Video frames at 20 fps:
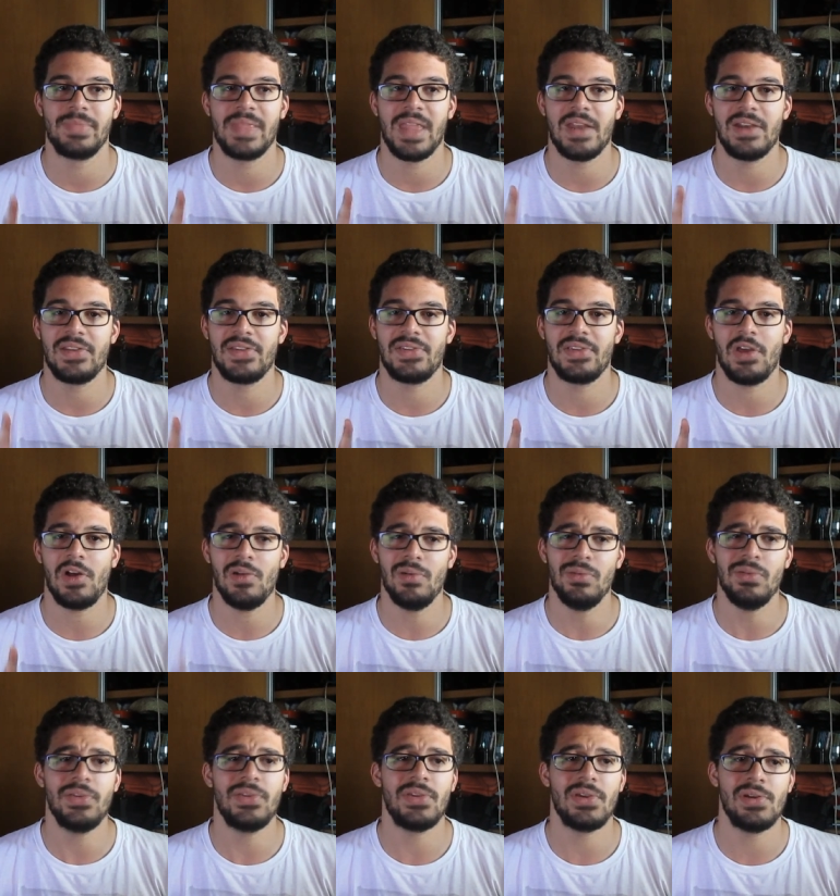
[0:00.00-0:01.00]
There's
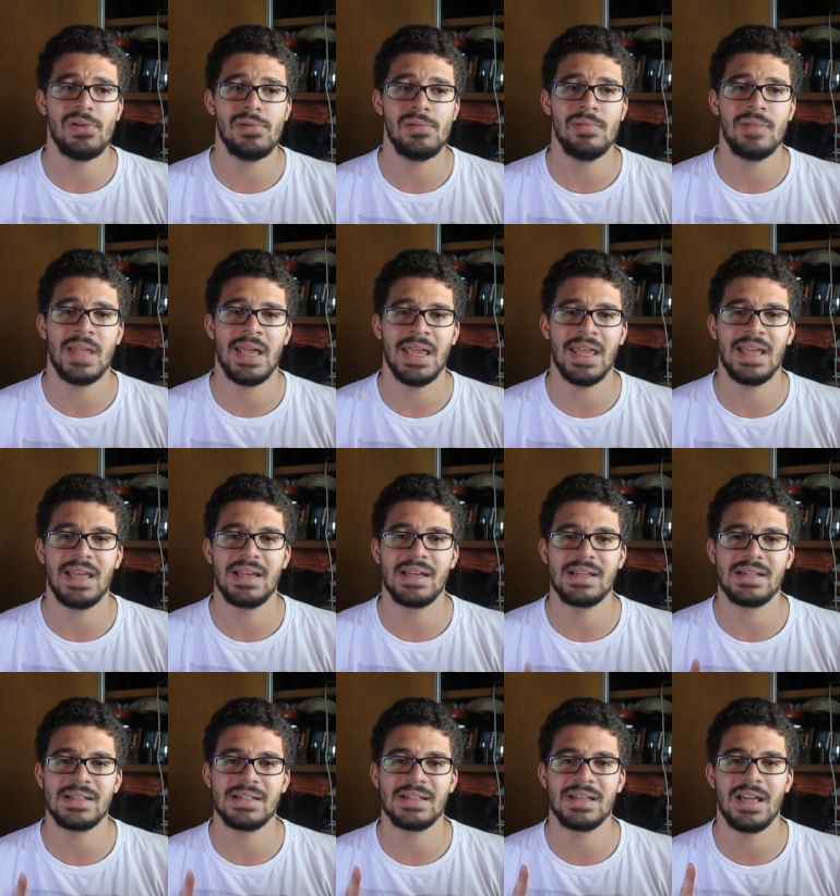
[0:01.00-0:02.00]
also like,
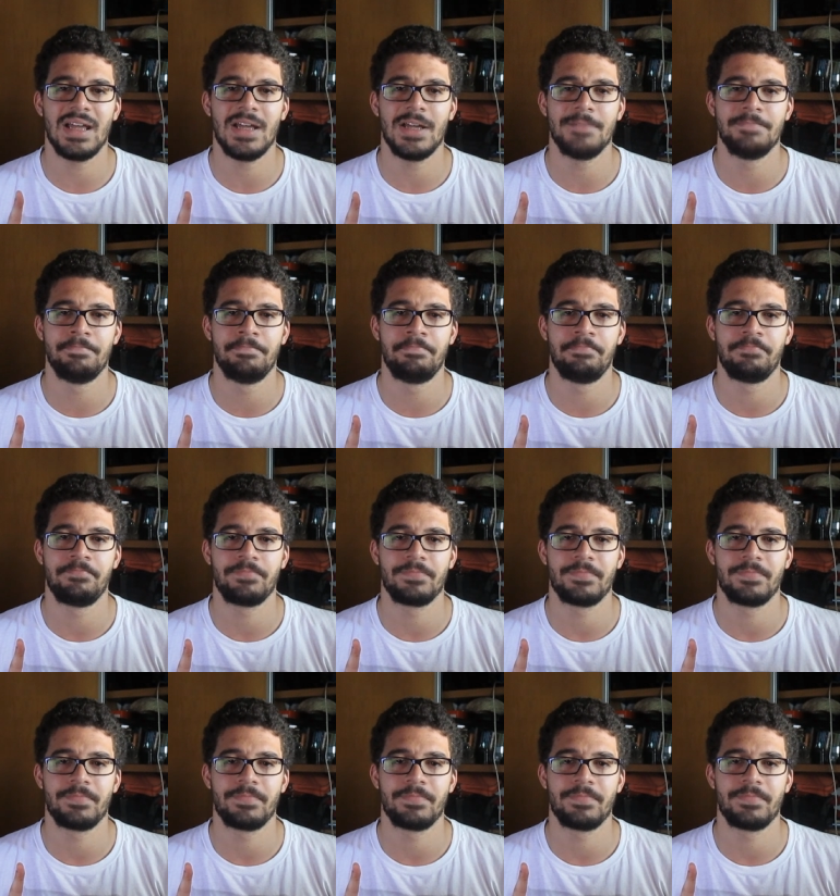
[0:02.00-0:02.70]
I'm